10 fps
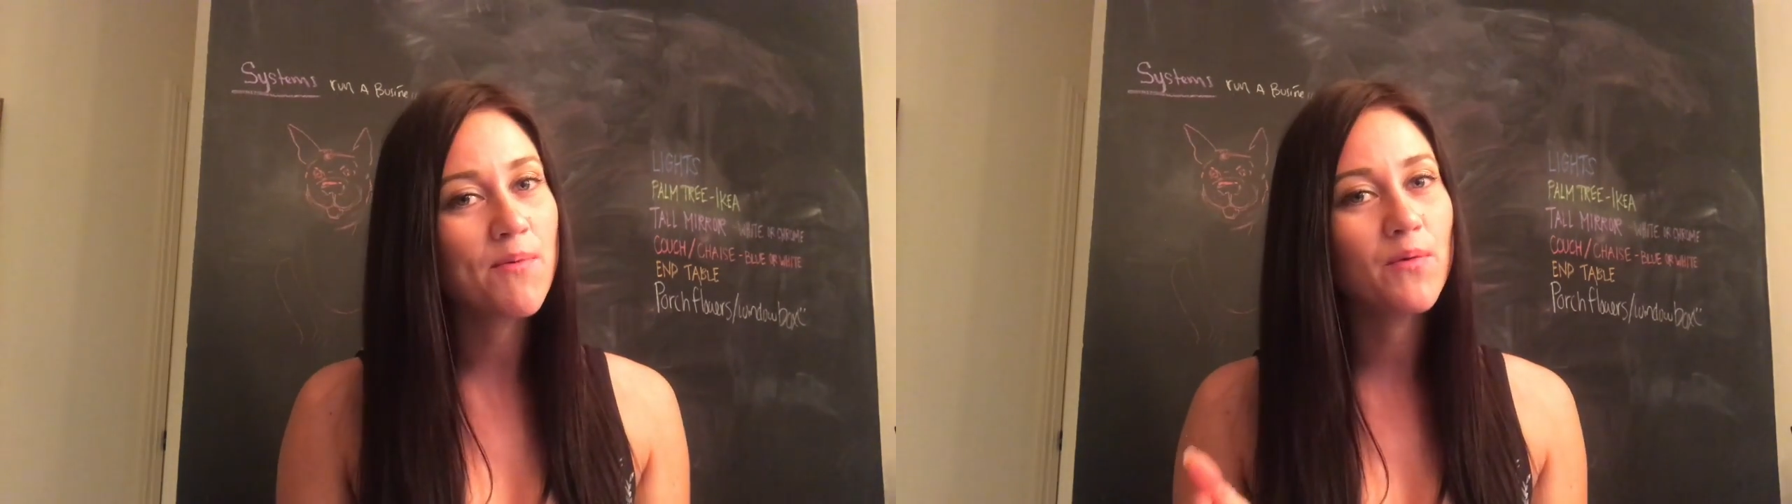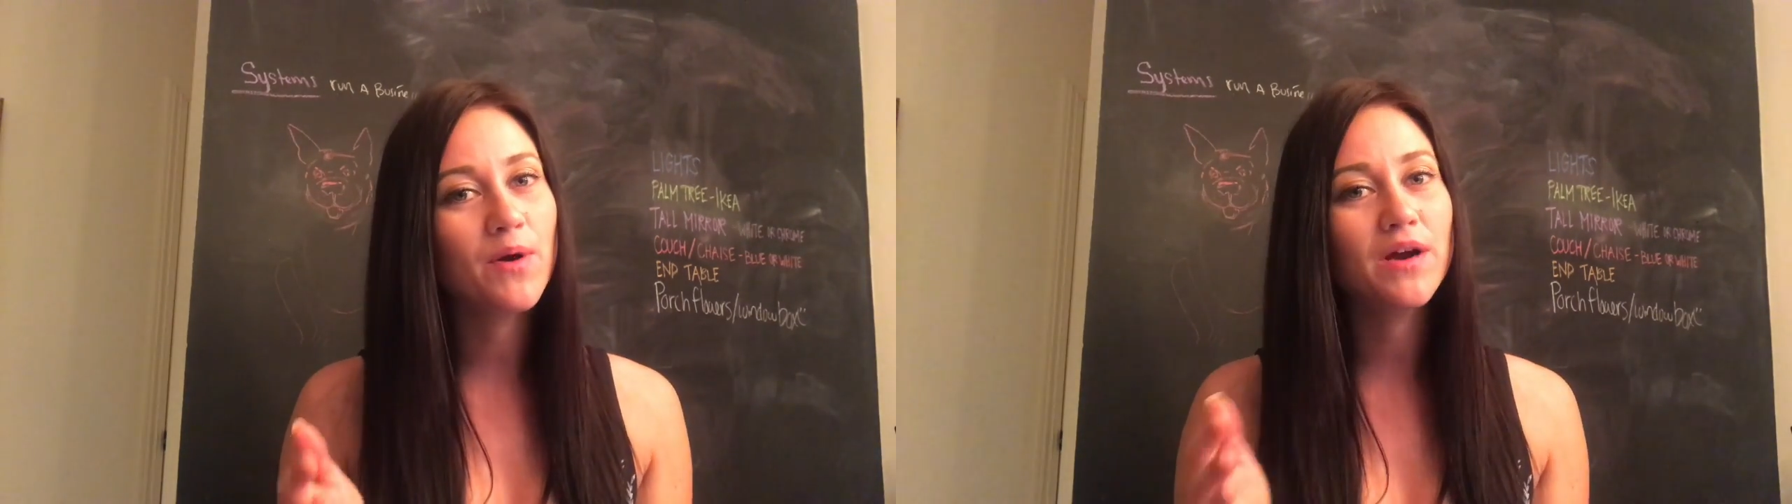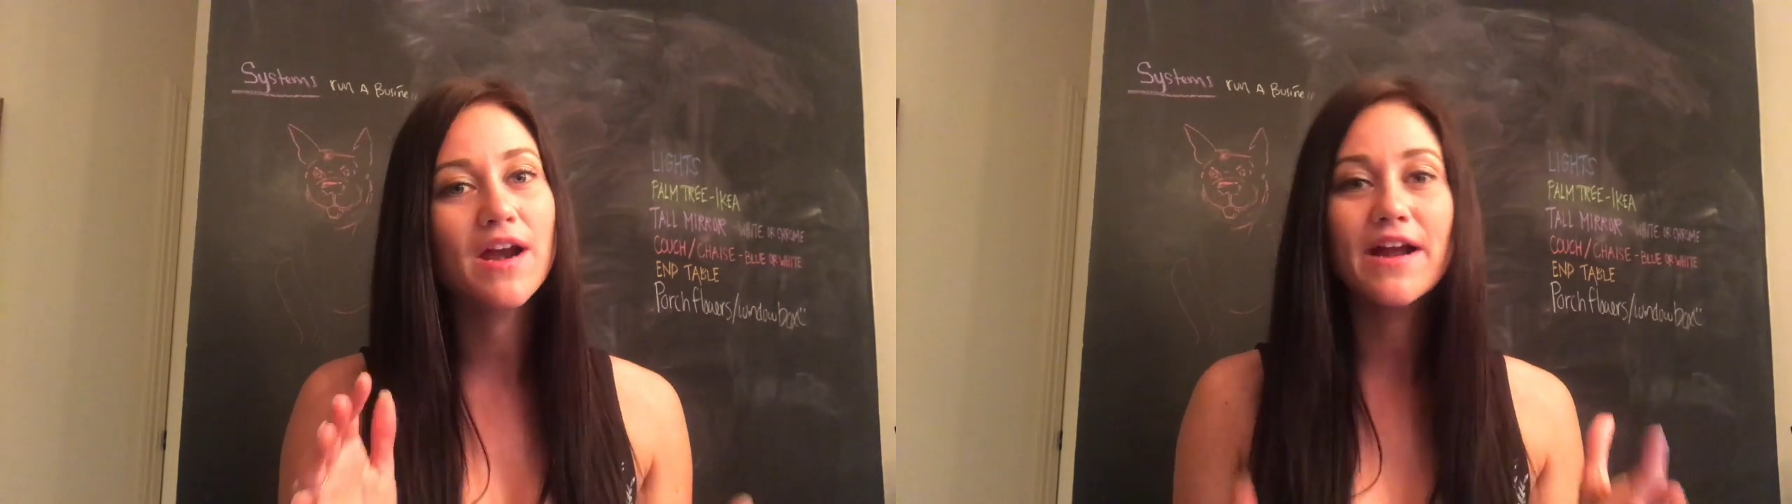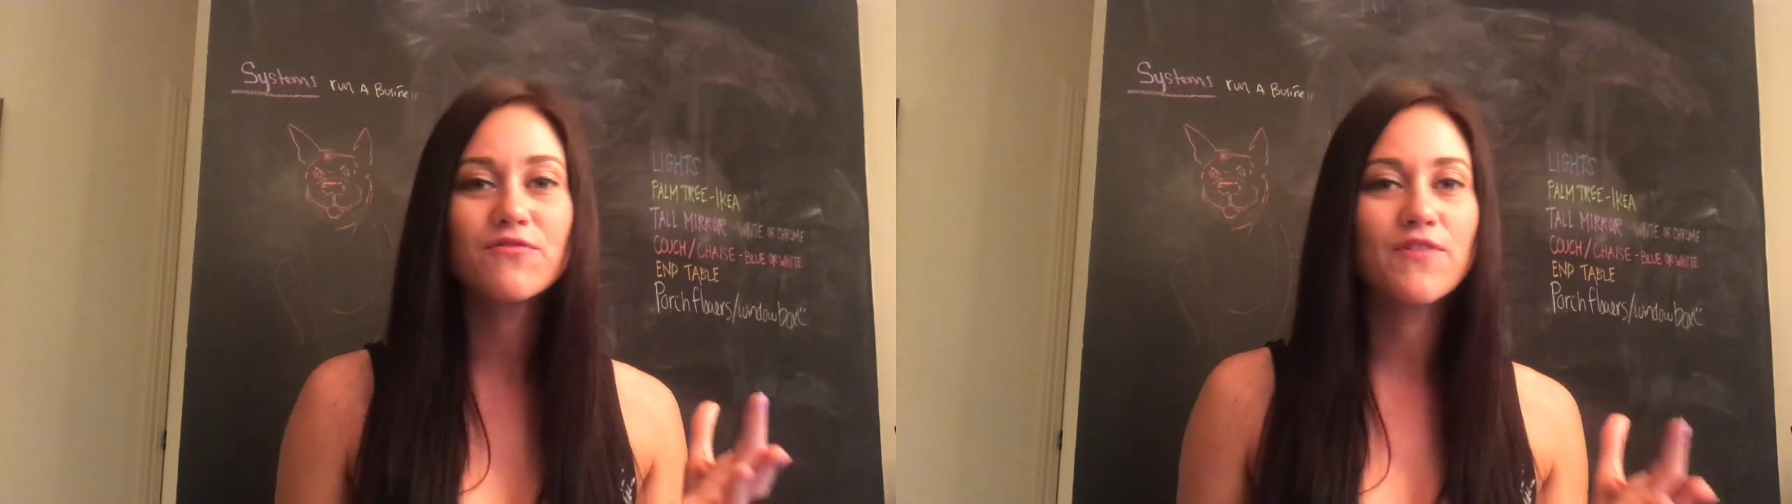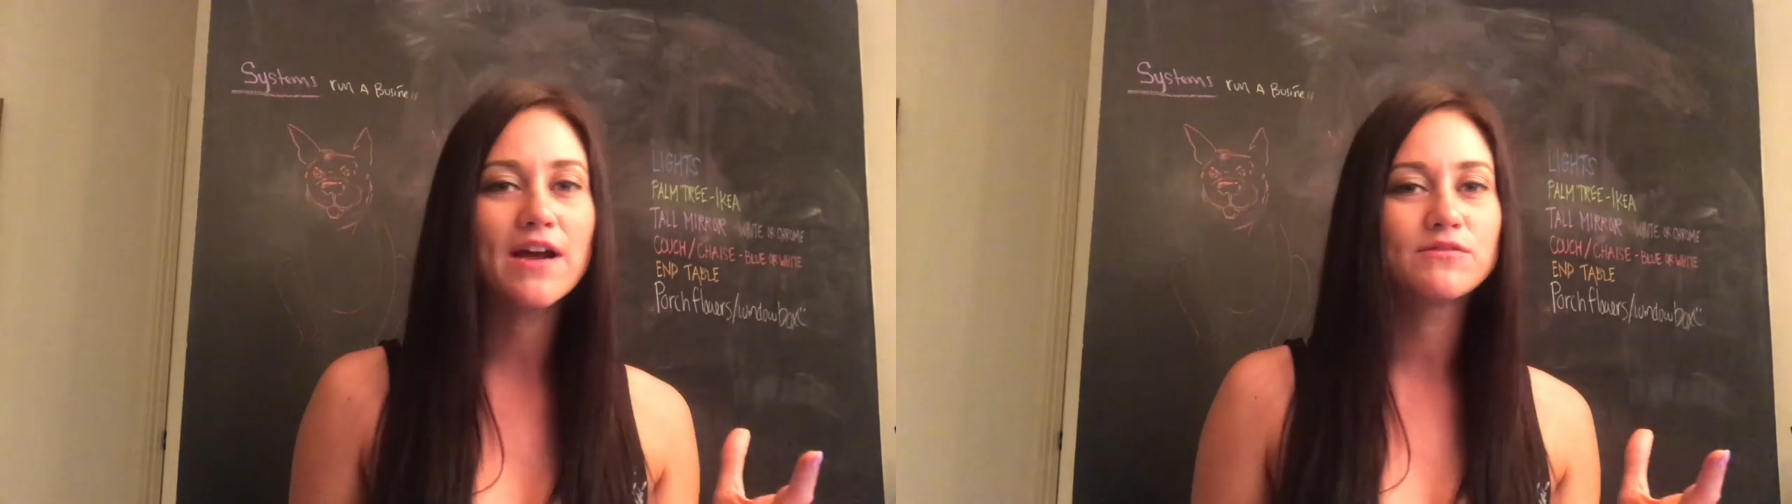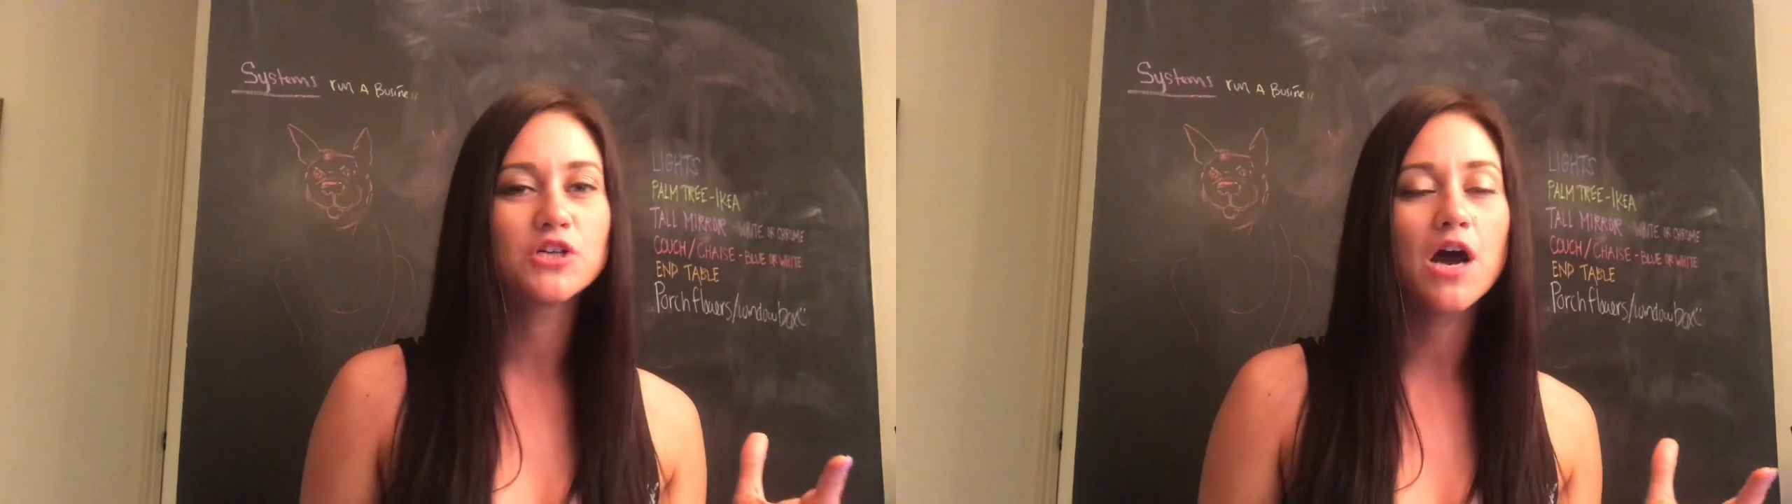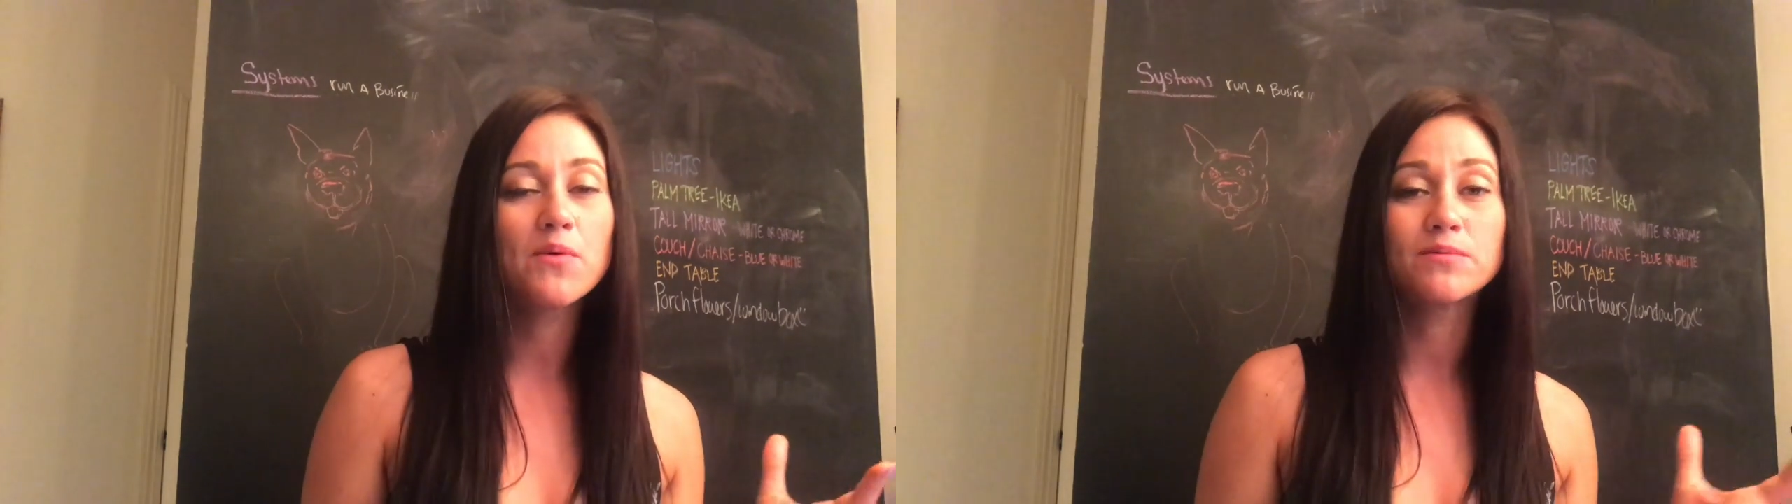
I work a 9-to-5 job,